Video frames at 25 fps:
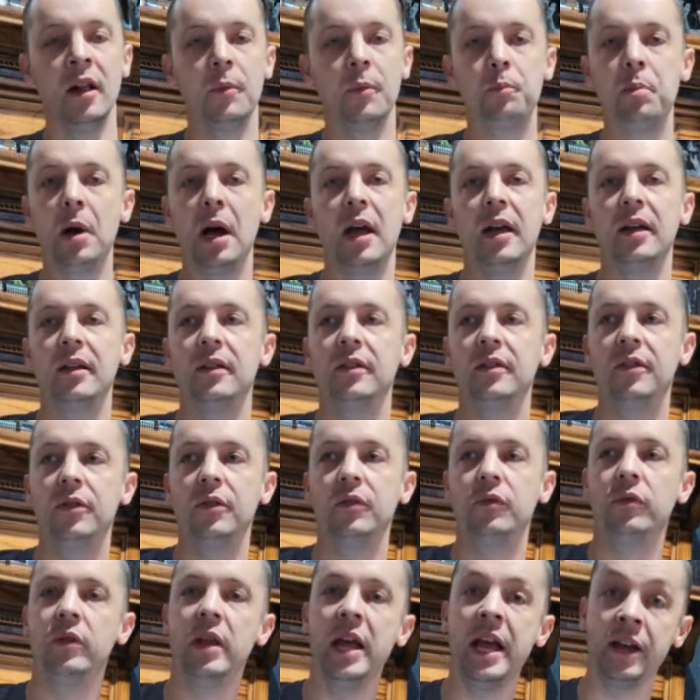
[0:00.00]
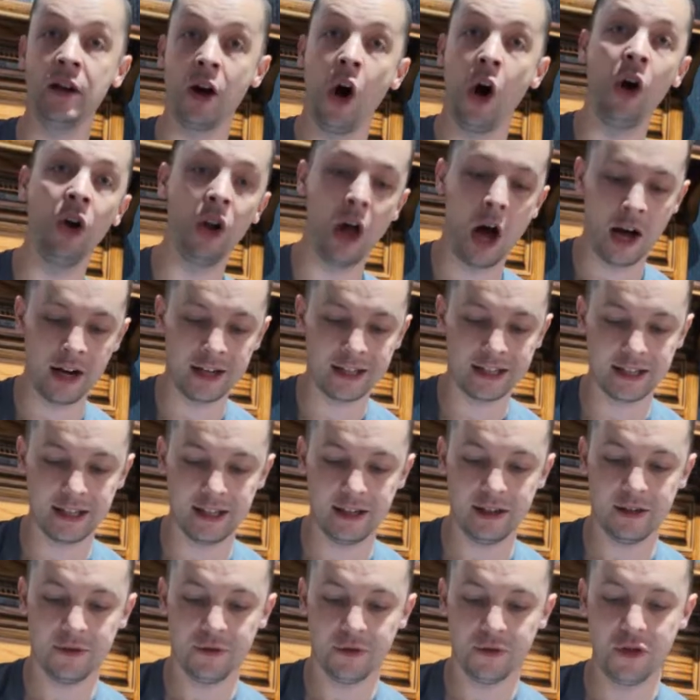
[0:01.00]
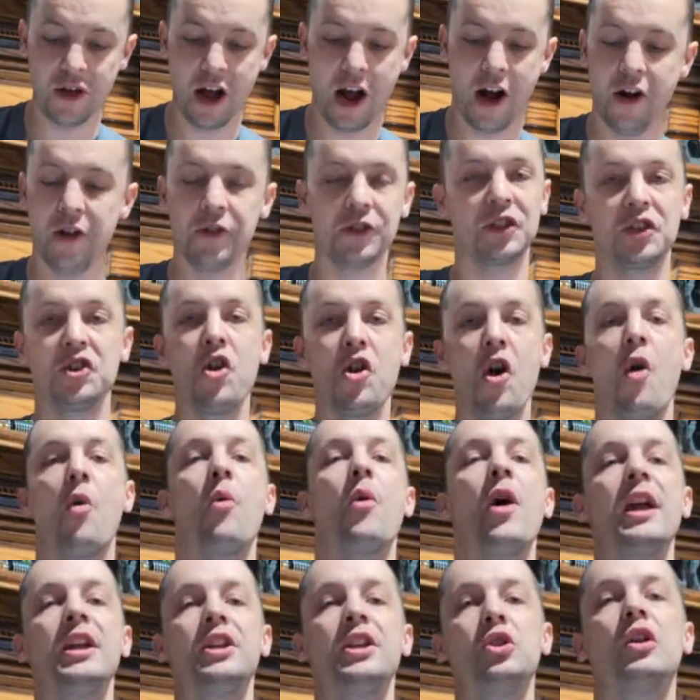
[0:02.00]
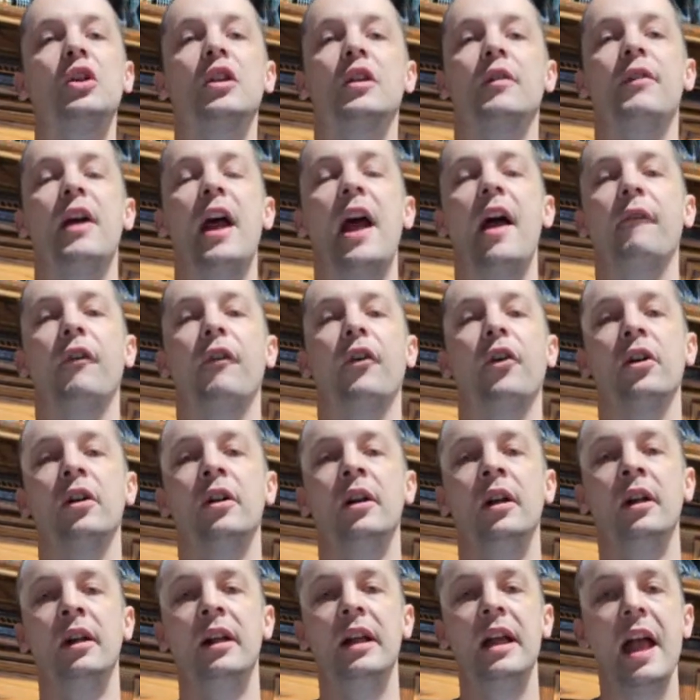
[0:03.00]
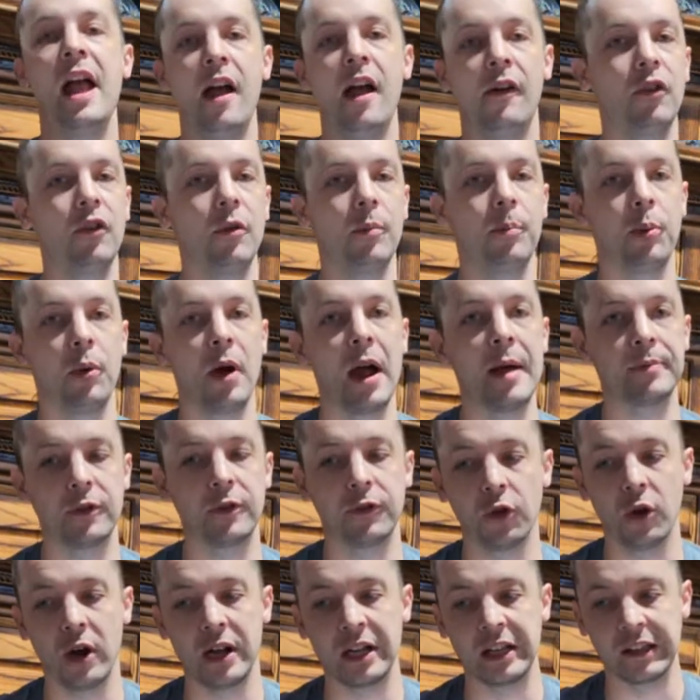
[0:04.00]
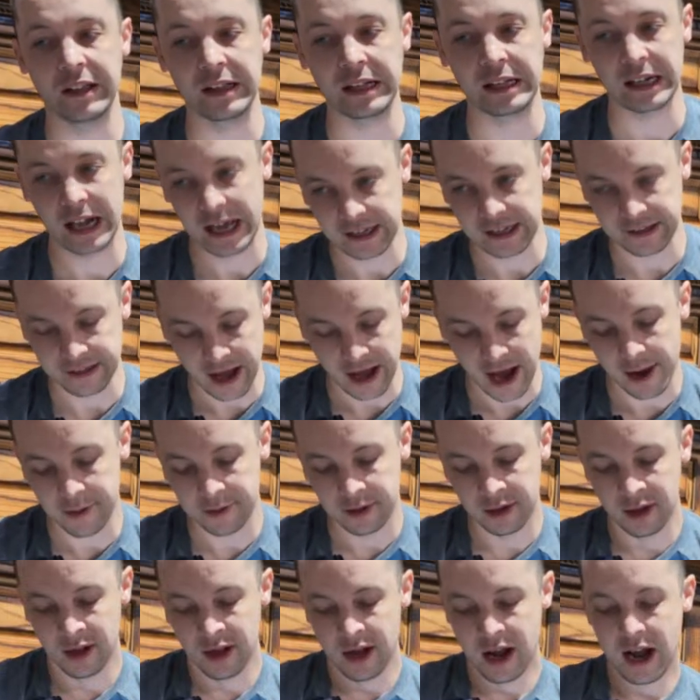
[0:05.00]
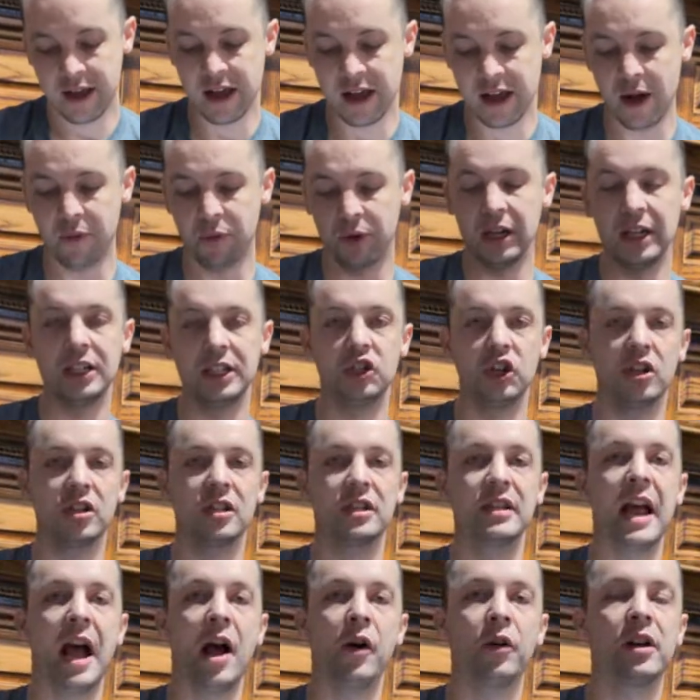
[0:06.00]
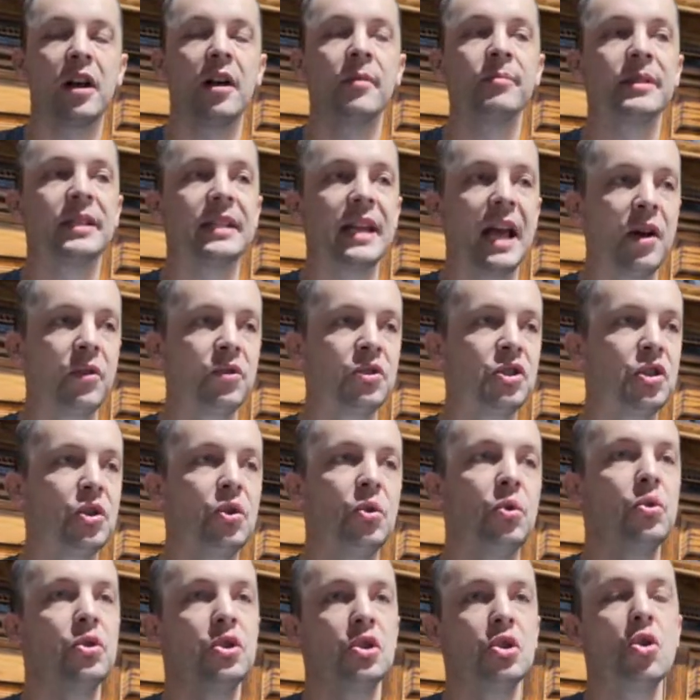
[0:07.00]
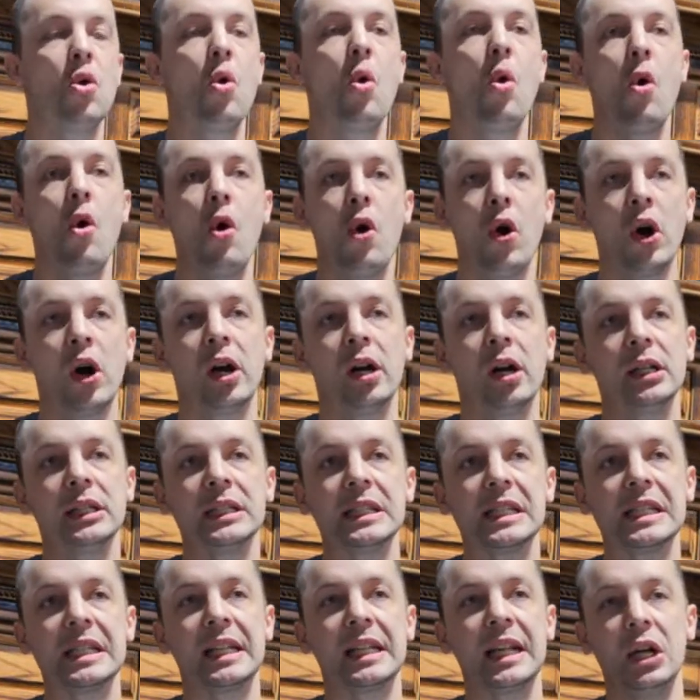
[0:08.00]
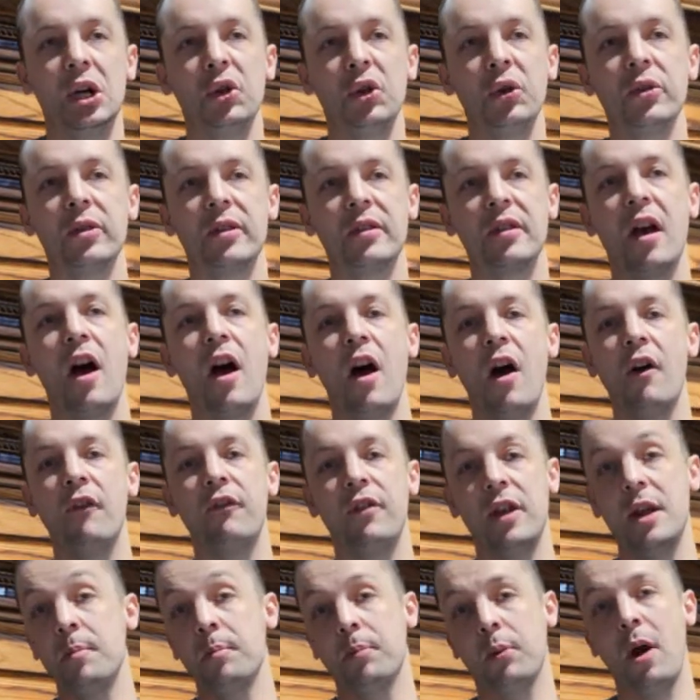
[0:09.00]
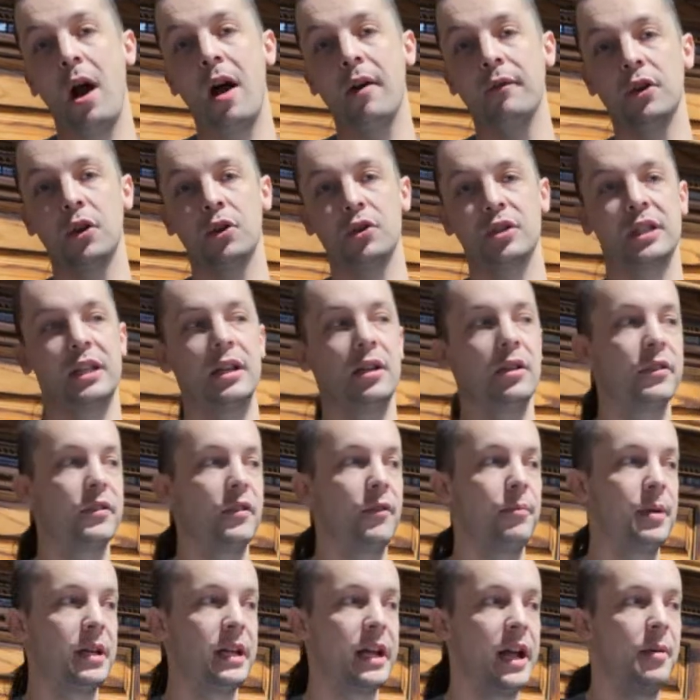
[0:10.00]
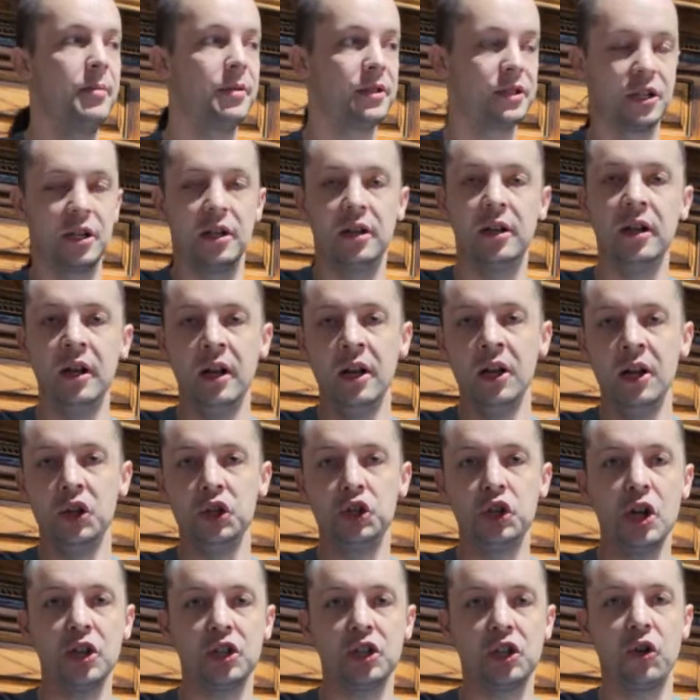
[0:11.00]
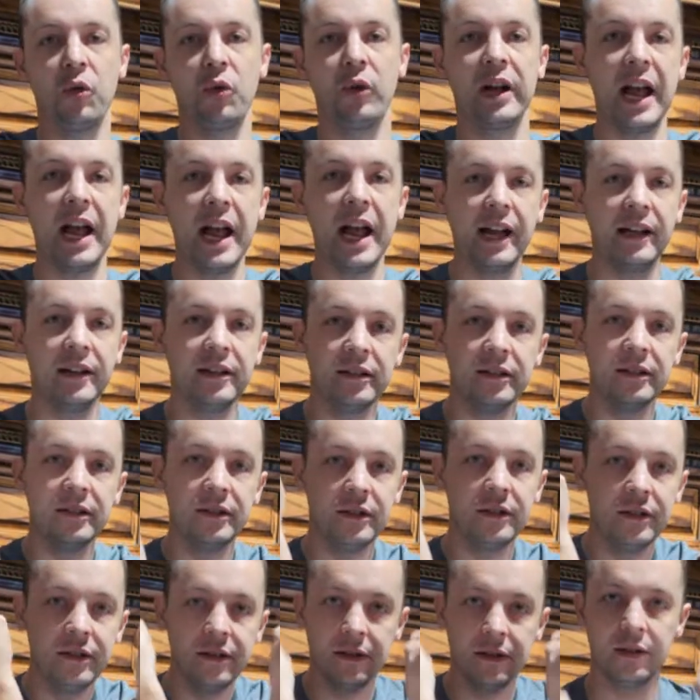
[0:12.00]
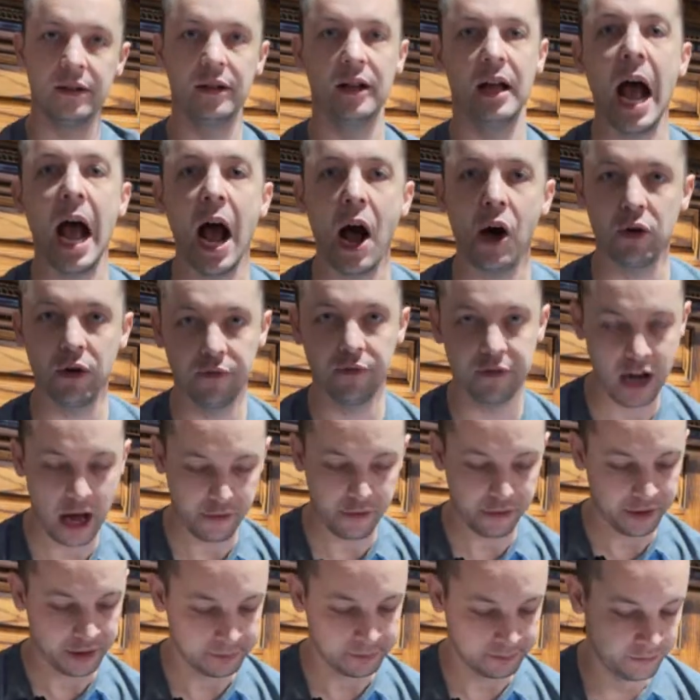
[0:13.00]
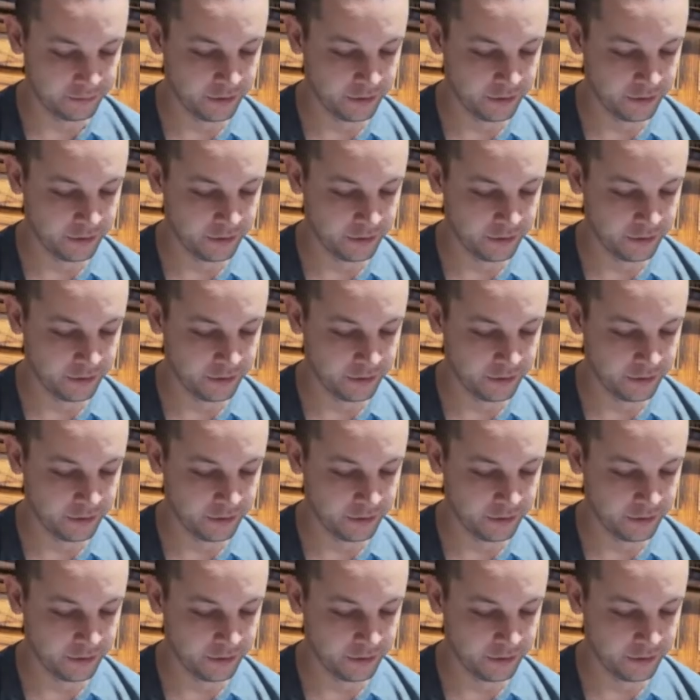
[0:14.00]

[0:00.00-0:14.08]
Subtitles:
But in all honesty, there's no way you could have ever prepped for anything like that. And that really just now comes down to your skills of improv, your skills of being able to just create out of nothing.